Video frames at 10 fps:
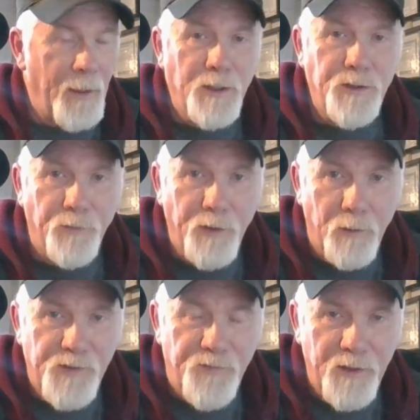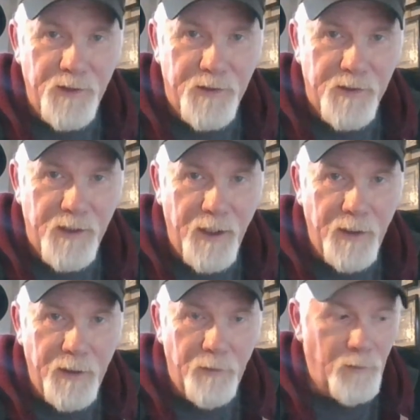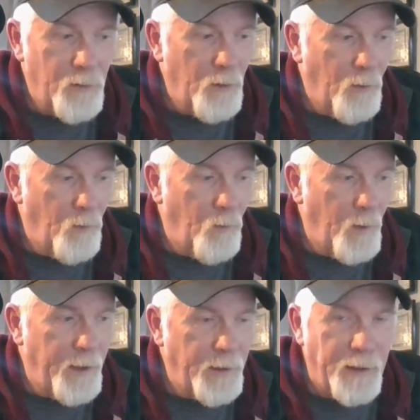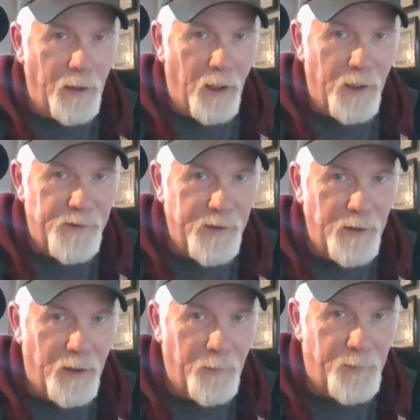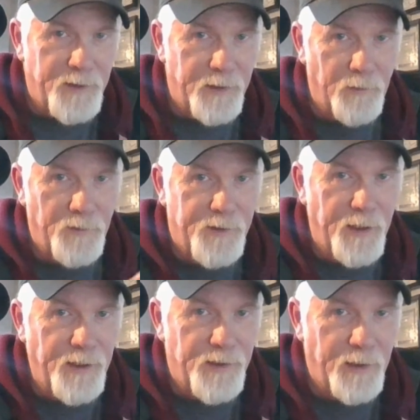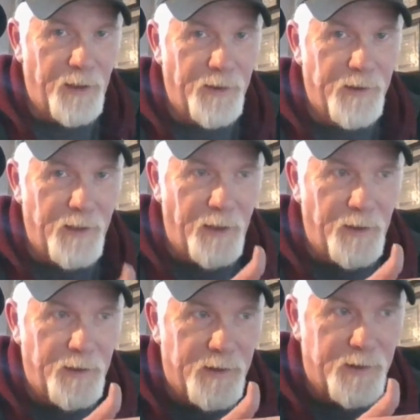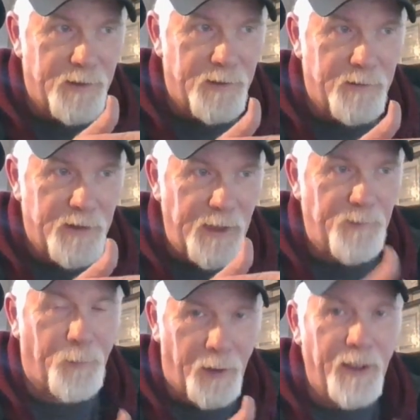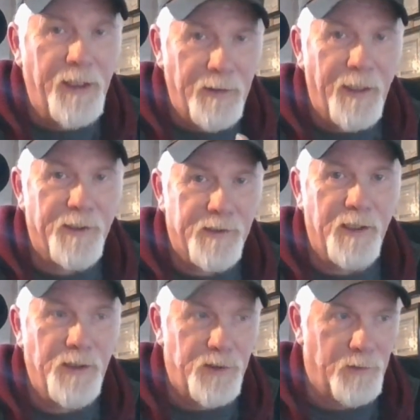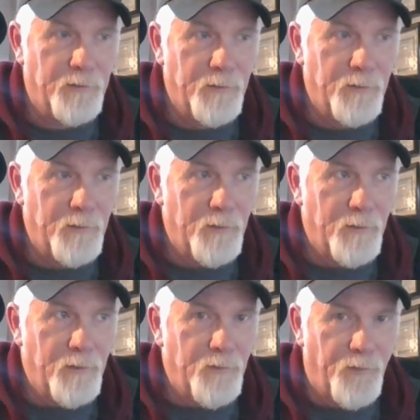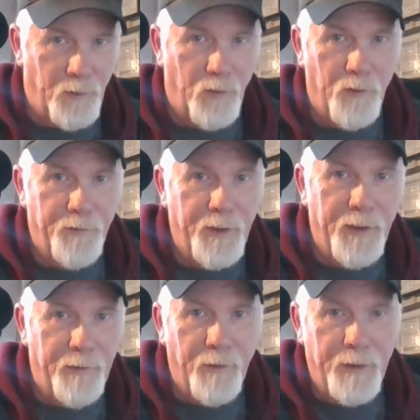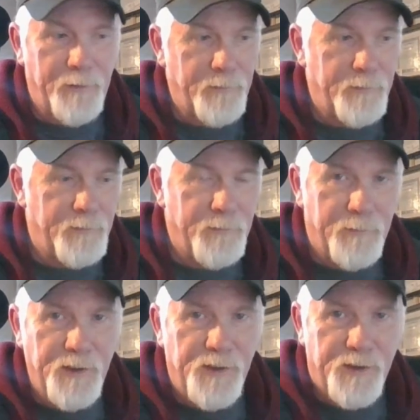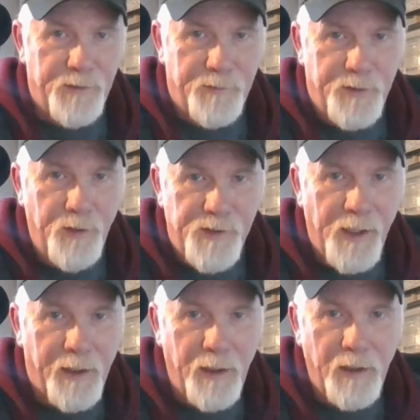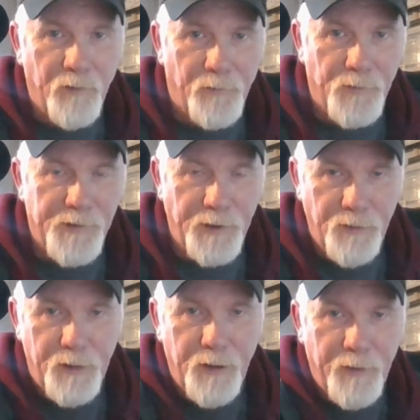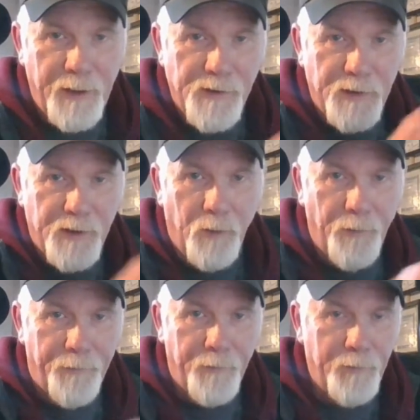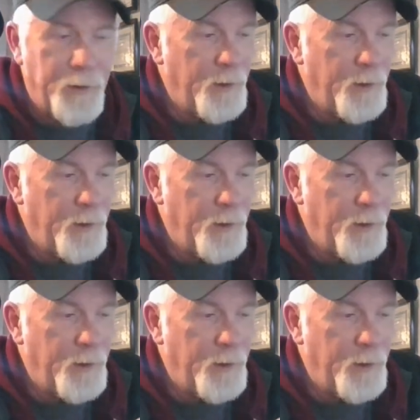You'll know it's finished scanning when it locks in on a particular station and, and it keeps playing that station for longer than like these two second intervals that you're hearing as it's going through.